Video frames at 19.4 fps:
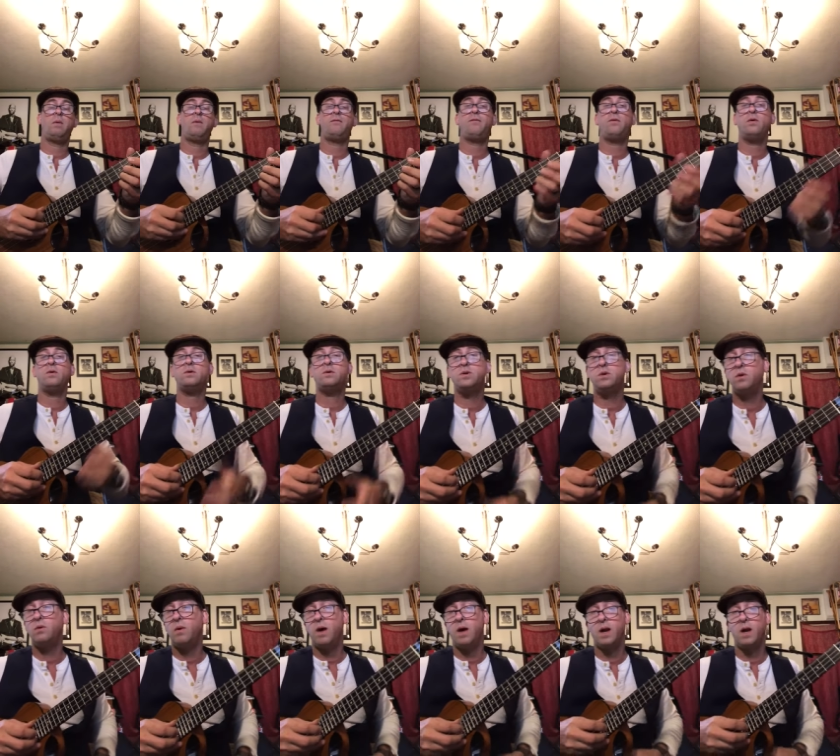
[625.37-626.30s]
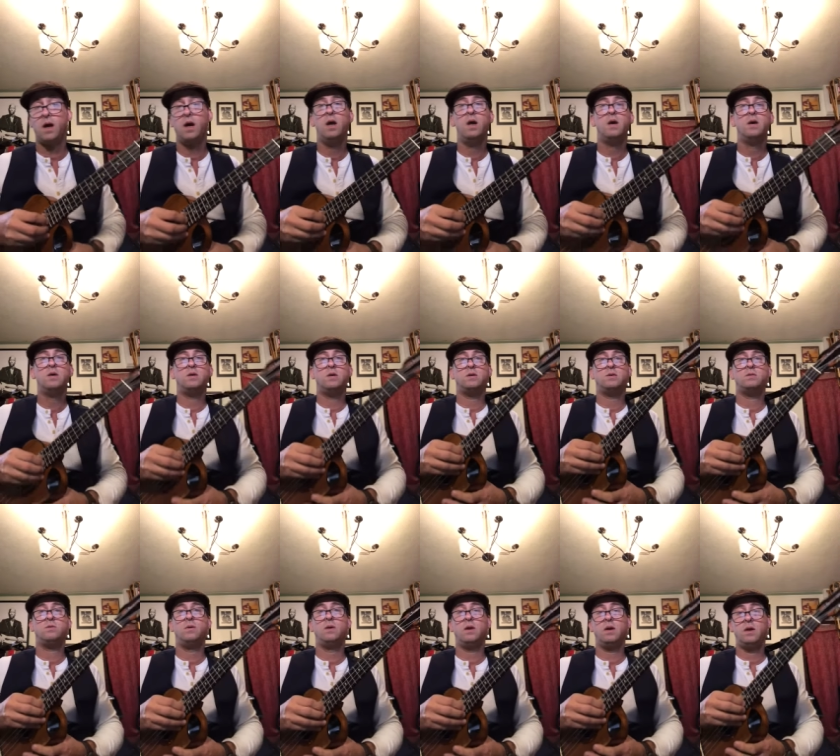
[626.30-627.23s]
But first you want to
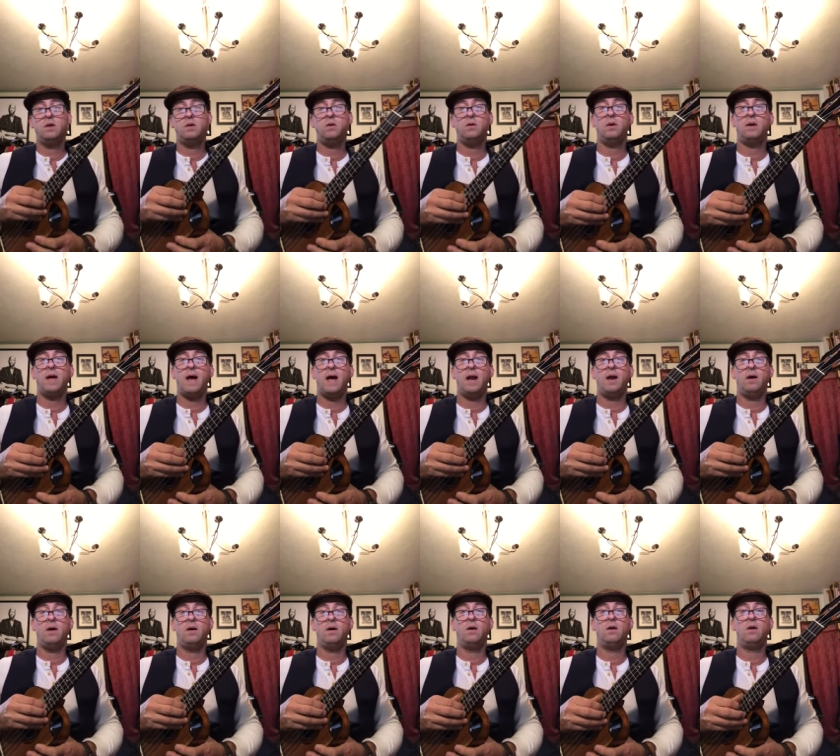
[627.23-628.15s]
just really do a lot of,